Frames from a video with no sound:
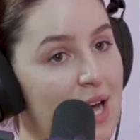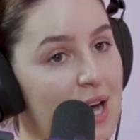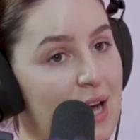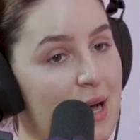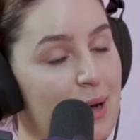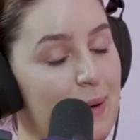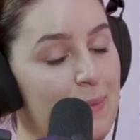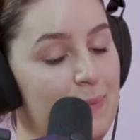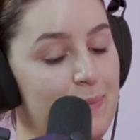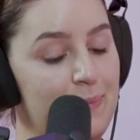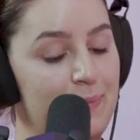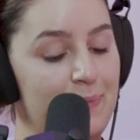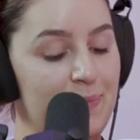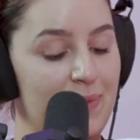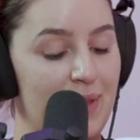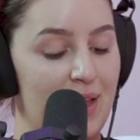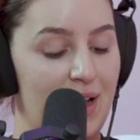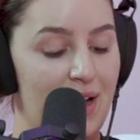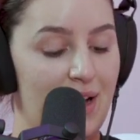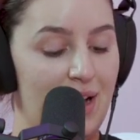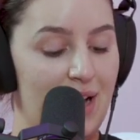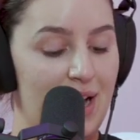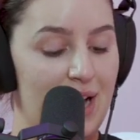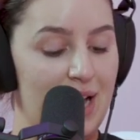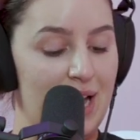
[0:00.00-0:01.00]

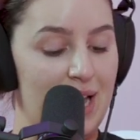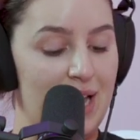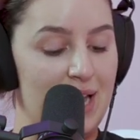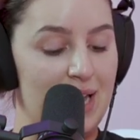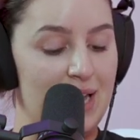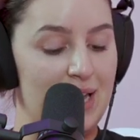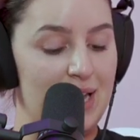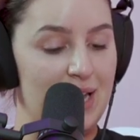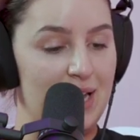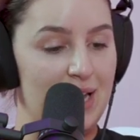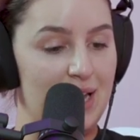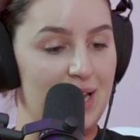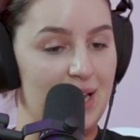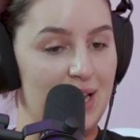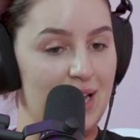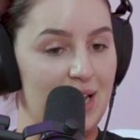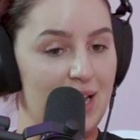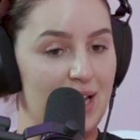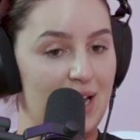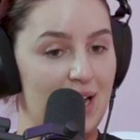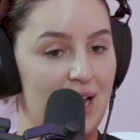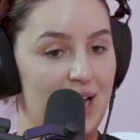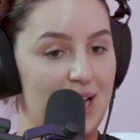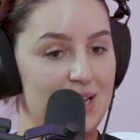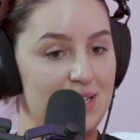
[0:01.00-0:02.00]
I
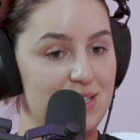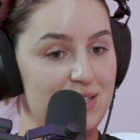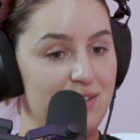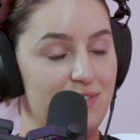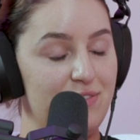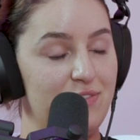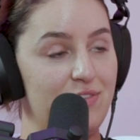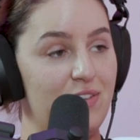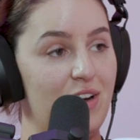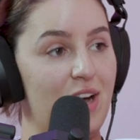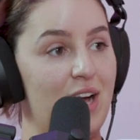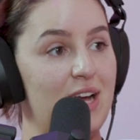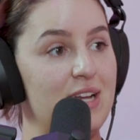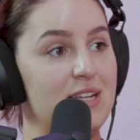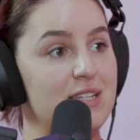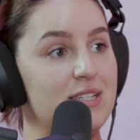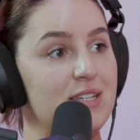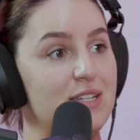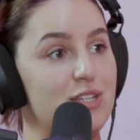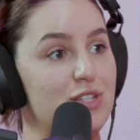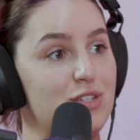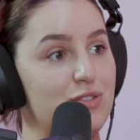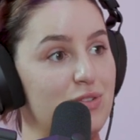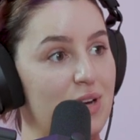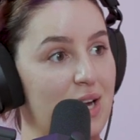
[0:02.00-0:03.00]
had to find a
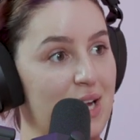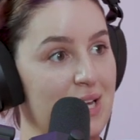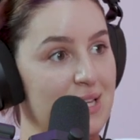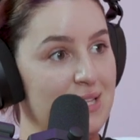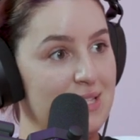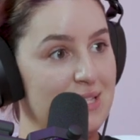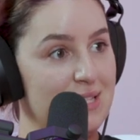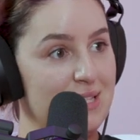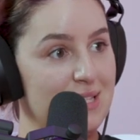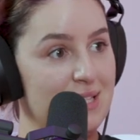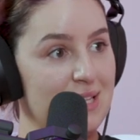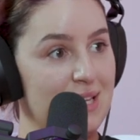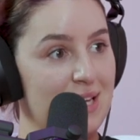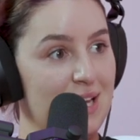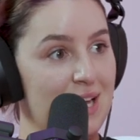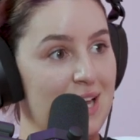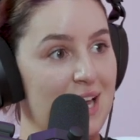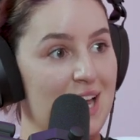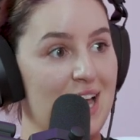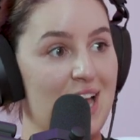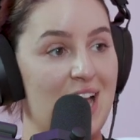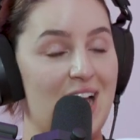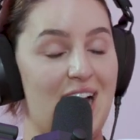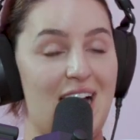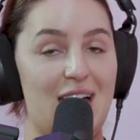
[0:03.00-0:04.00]
dress
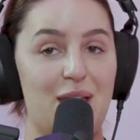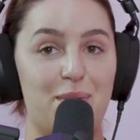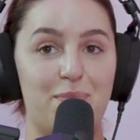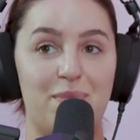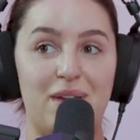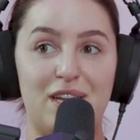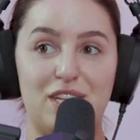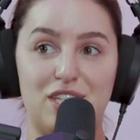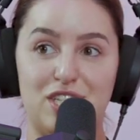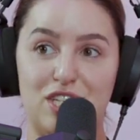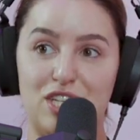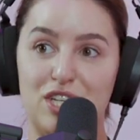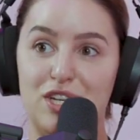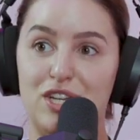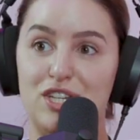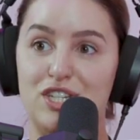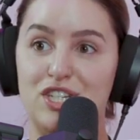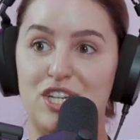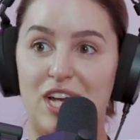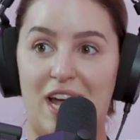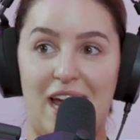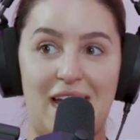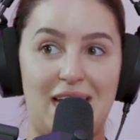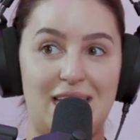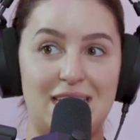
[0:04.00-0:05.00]
and Mitch
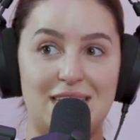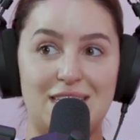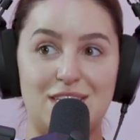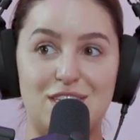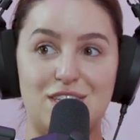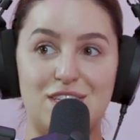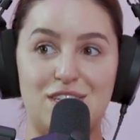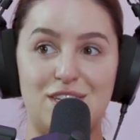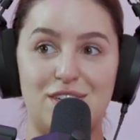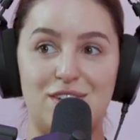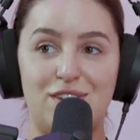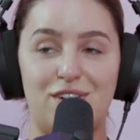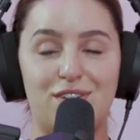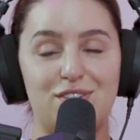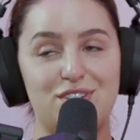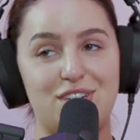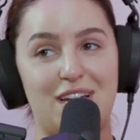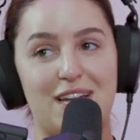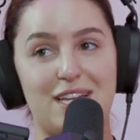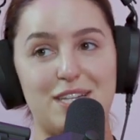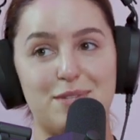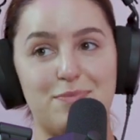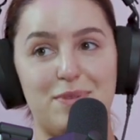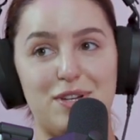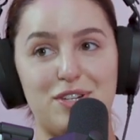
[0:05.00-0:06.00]
not
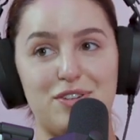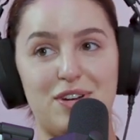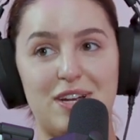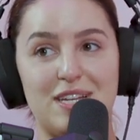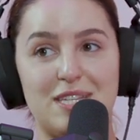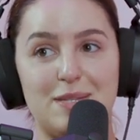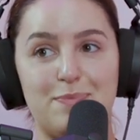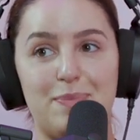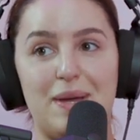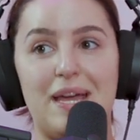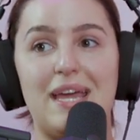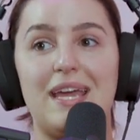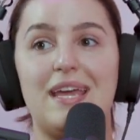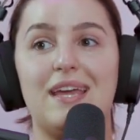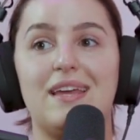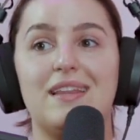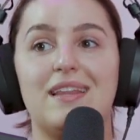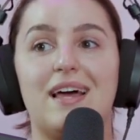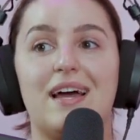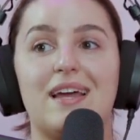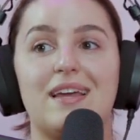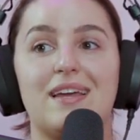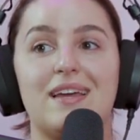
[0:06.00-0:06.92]
changed my dress, but he like.